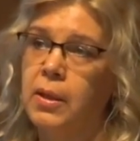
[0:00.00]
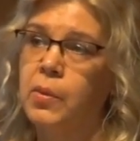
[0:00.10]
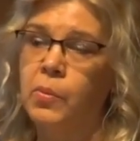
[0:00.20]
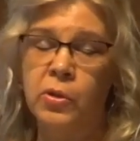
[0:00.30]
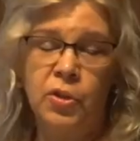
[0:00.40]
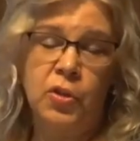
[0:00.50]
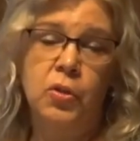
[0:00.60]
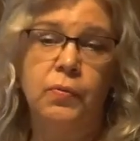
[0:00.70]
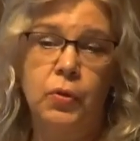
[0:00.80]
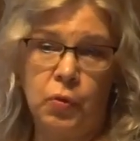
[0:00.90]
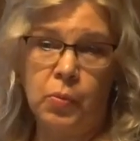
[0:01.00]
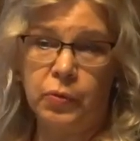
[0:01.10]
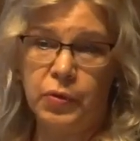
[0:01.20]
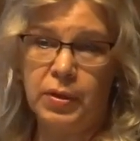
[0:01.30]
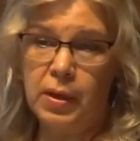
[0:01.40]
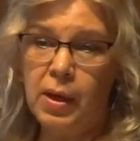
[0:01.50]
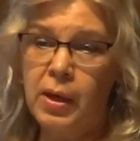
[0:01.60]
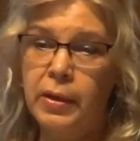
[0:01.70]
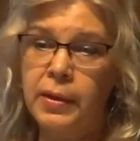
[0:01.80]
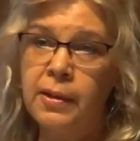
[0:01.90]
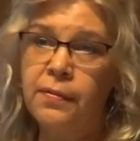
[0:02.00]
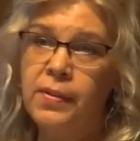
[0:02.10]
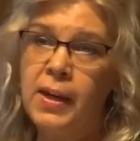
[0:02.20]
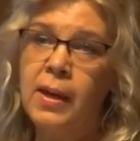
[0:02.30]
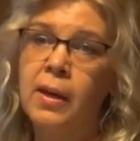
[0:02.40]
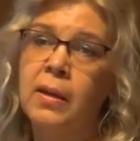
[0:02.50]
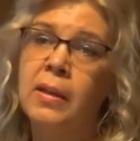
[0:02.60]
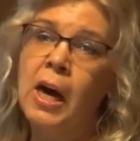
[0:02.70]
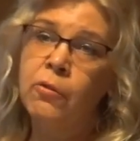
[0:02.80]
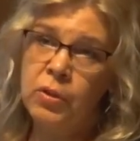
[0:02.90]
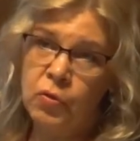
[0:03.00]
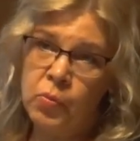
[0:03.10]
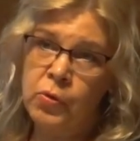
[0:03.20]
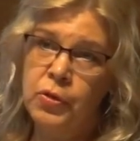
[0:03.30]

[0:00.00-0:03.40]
the emergence of tumors. If they allow the tumors